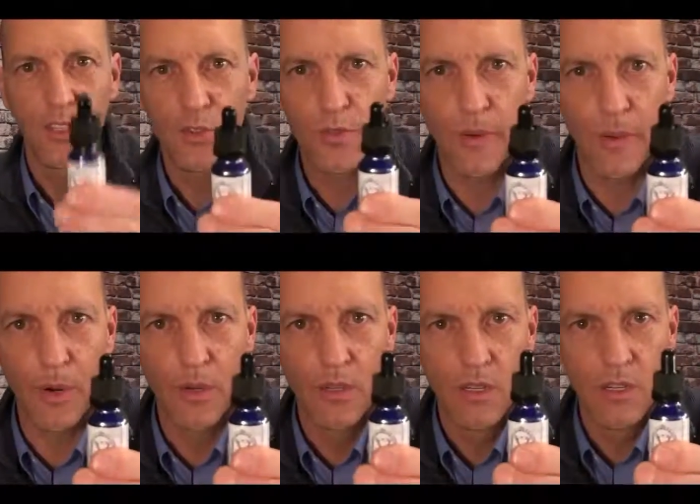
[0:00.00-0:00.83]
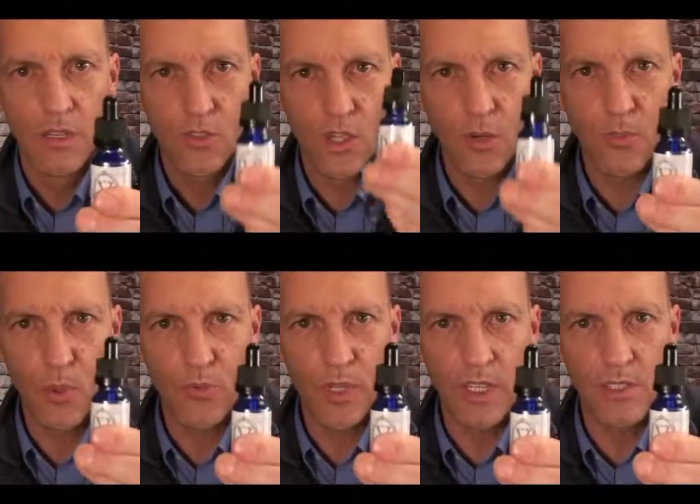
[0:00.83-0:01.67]
Just remember,
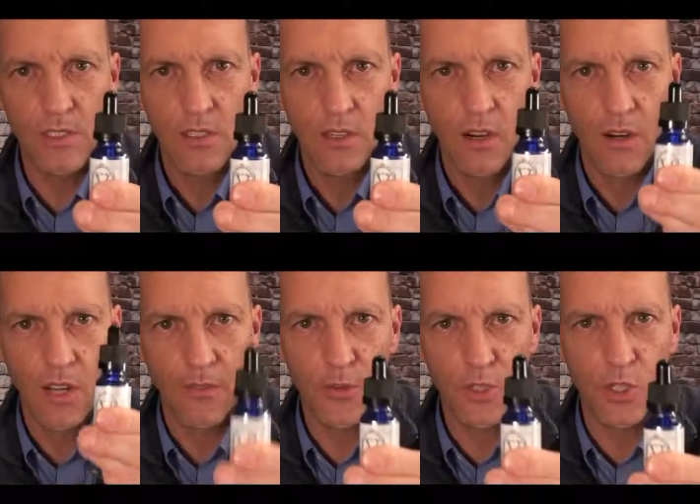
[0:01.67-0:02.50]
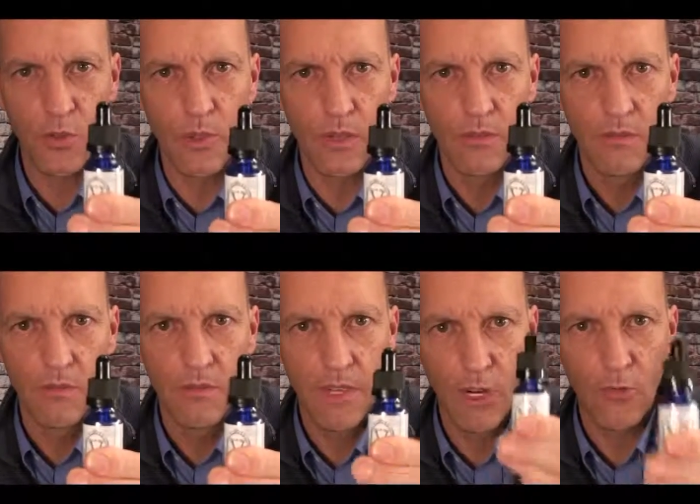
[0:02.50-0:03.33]
childproof lids are not for children.
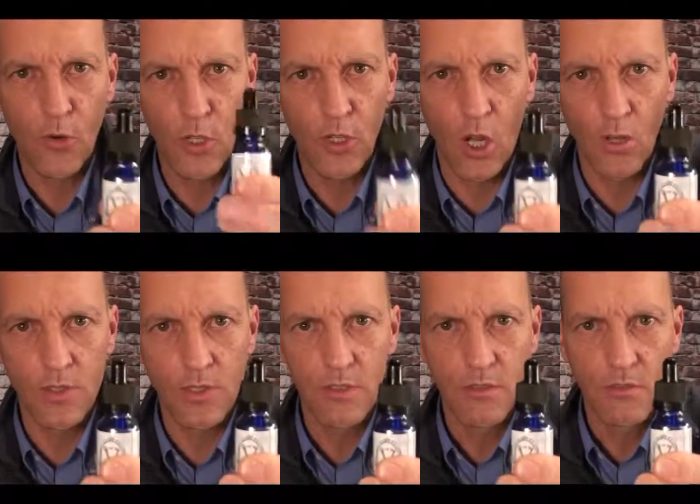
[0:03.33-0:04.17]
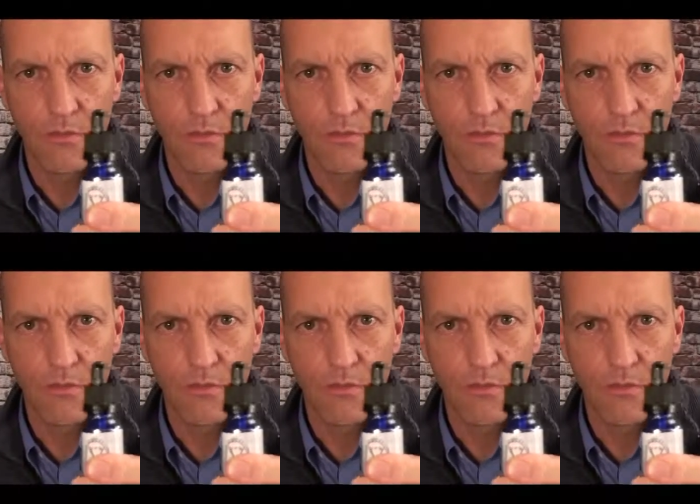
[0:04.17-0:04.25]
They're for adults.